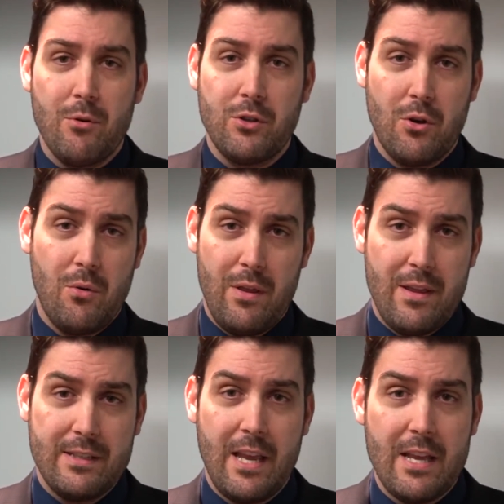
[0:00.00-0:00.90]
So in
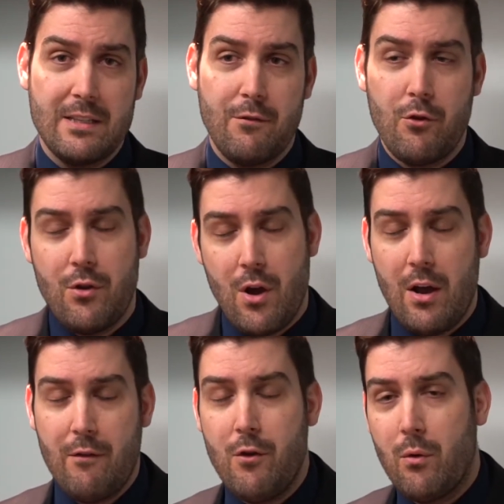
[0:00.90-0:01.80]
this case, if you
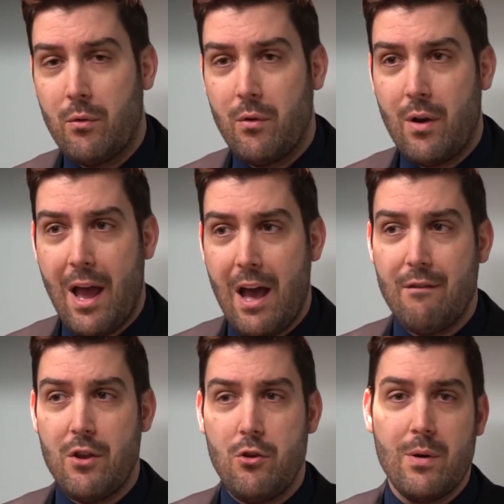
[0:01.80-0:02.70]
don't
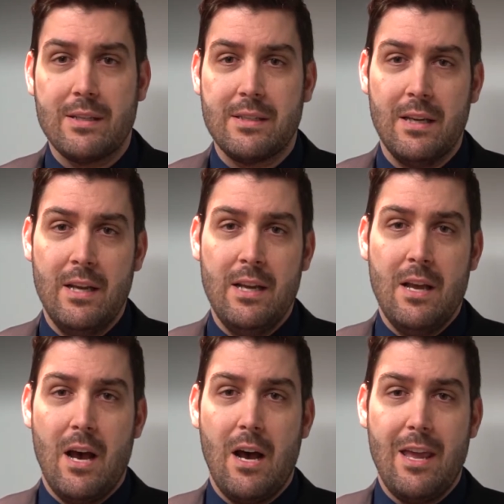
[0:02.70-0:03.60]
have a US
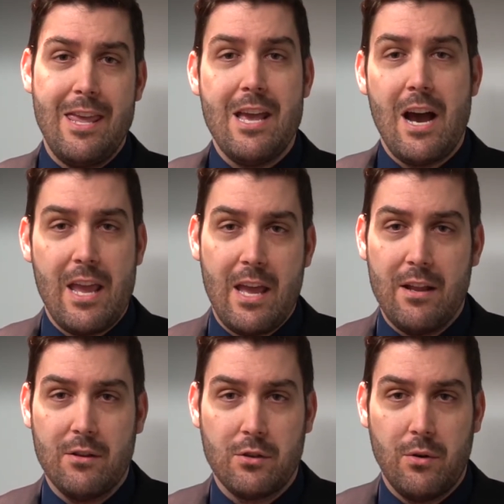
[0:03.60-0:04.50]

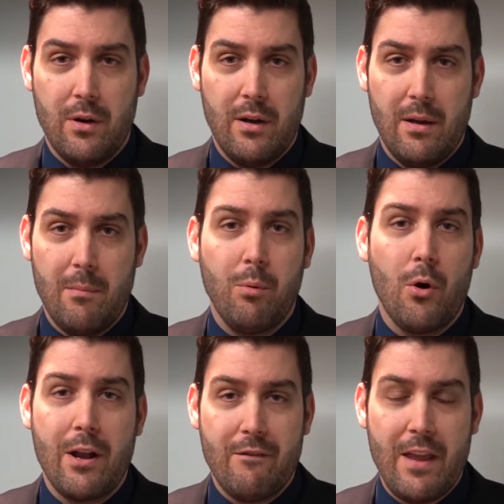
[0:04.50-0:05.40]
EIN, so
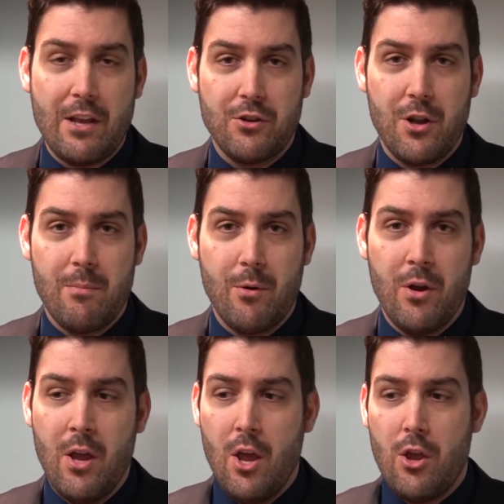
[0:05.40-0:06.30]
employer identification number,